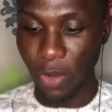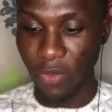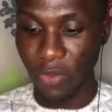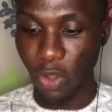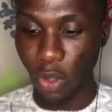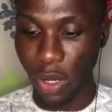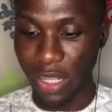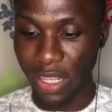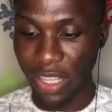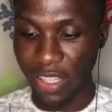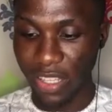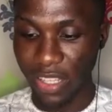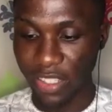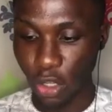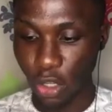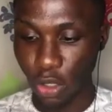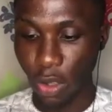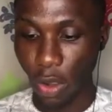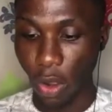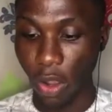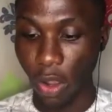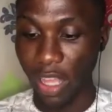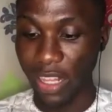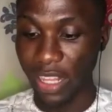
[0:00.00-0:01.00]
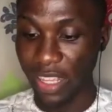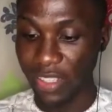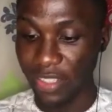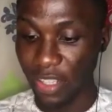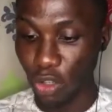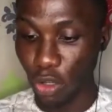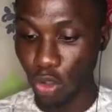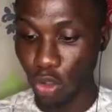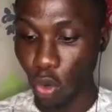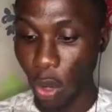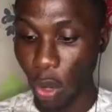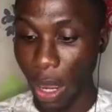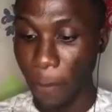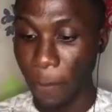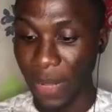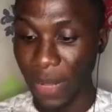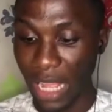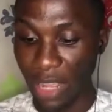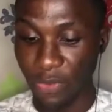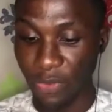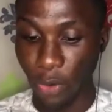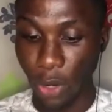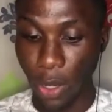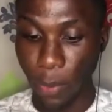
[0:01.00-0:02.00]
of the organization, organization to
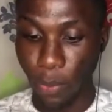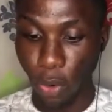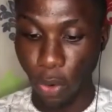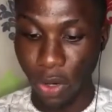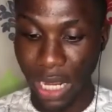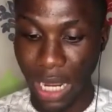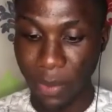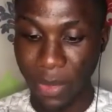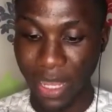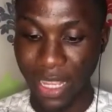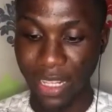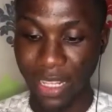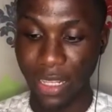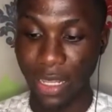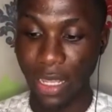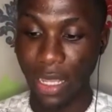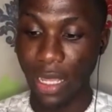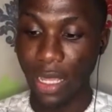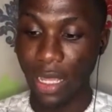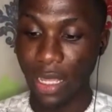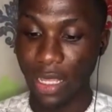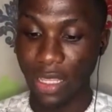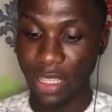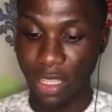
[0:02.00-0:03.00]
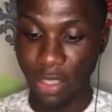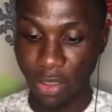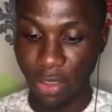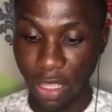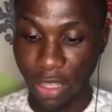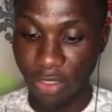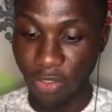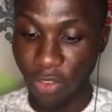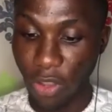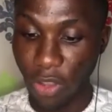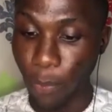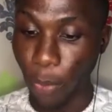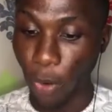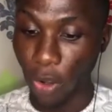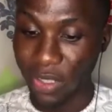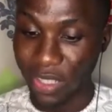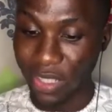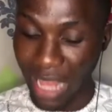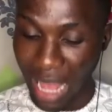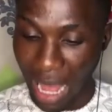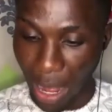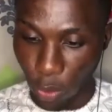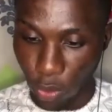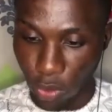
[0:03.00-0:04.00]
apply for a program in, in Report
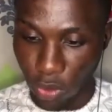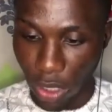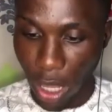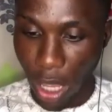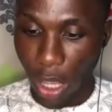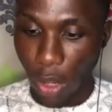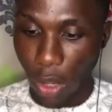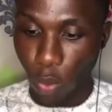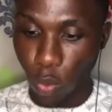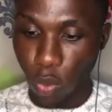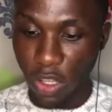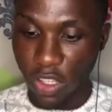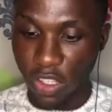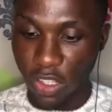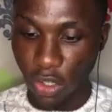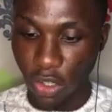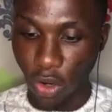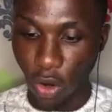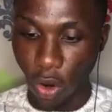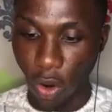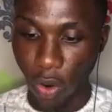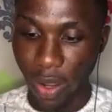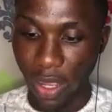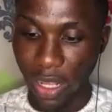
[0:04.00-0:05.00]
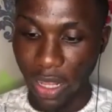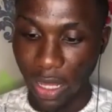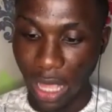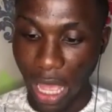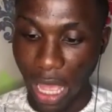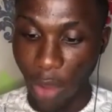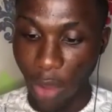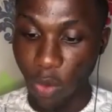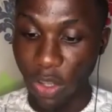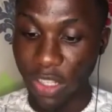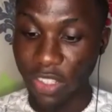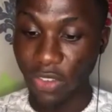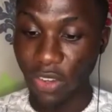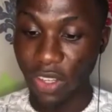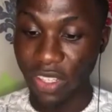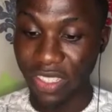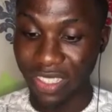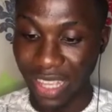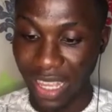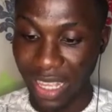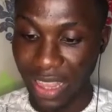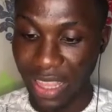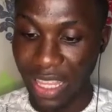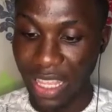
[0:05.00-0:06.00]
Out, which, uh, which
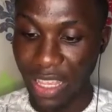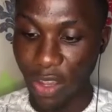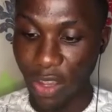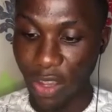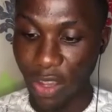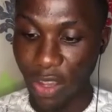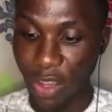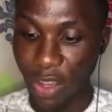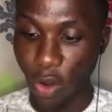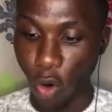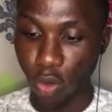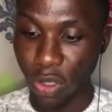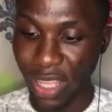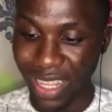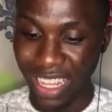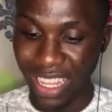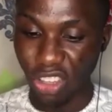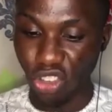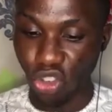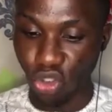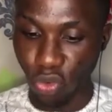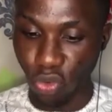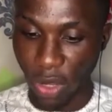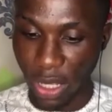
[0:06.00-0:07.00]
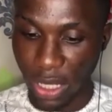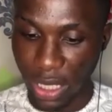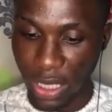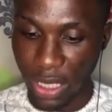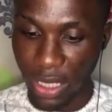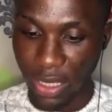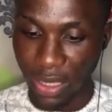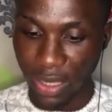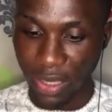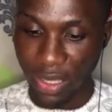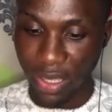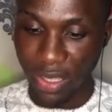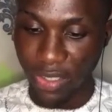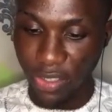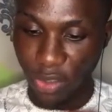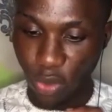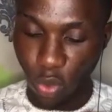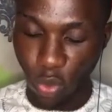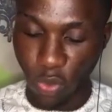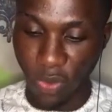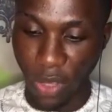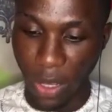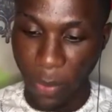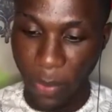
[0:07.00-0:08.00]
recently concluded a training
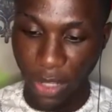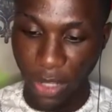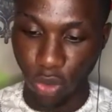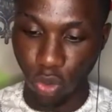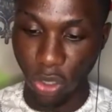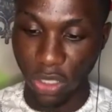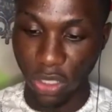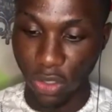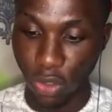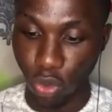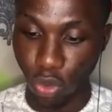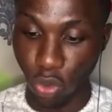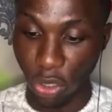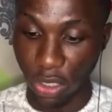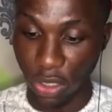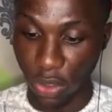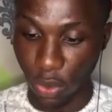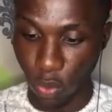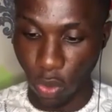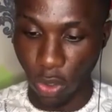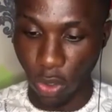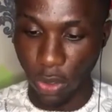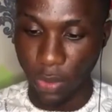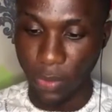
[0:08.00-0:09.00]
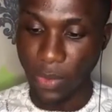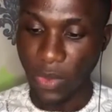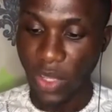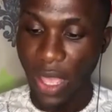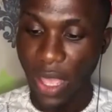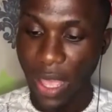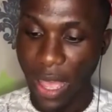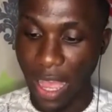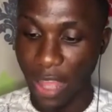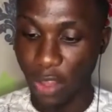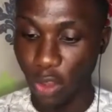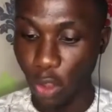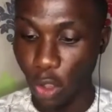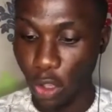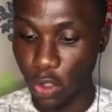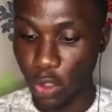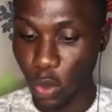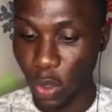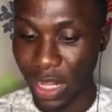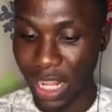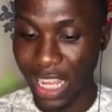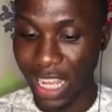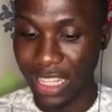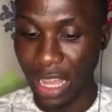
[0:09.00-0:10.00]
this November 2021. And
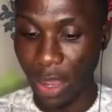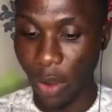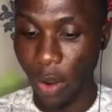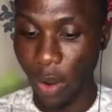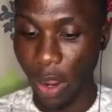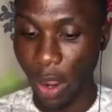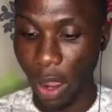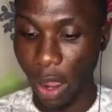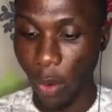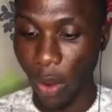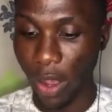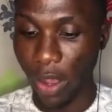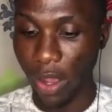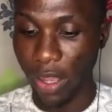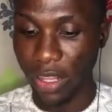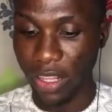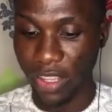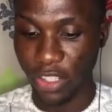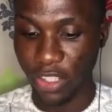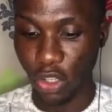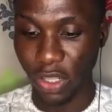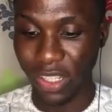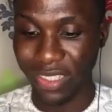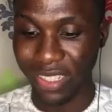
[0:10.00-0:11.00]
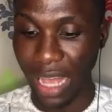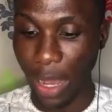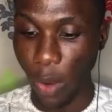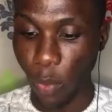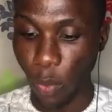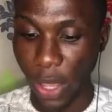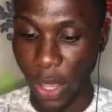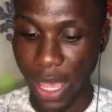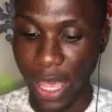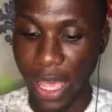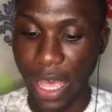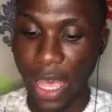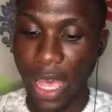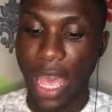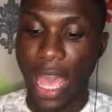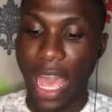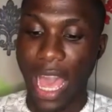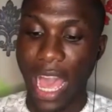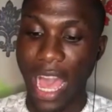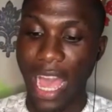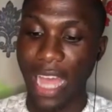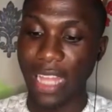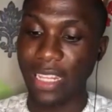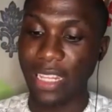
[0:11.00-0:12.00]
also, like our, our organization is aware
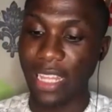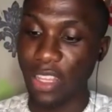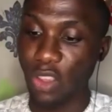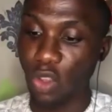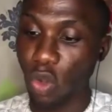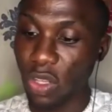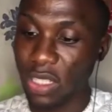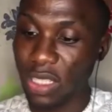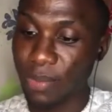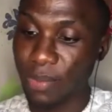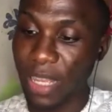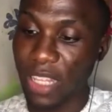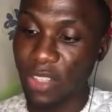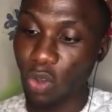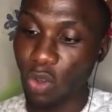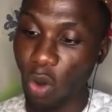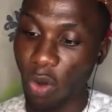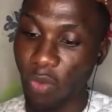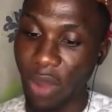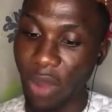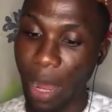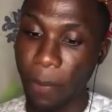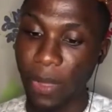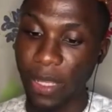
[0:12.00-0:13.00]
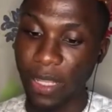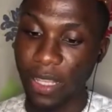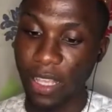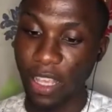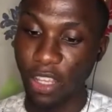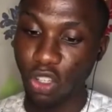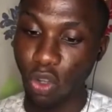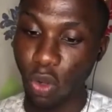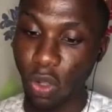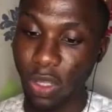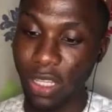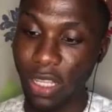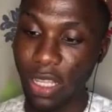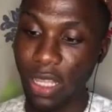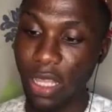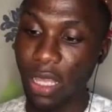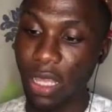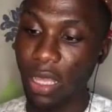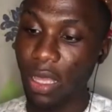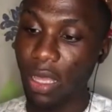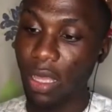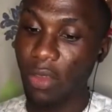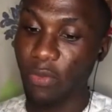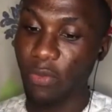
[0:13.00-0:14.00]
and endorsement of our application
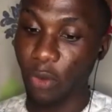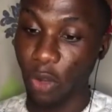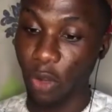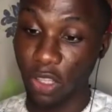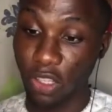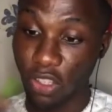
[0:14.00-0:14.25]
for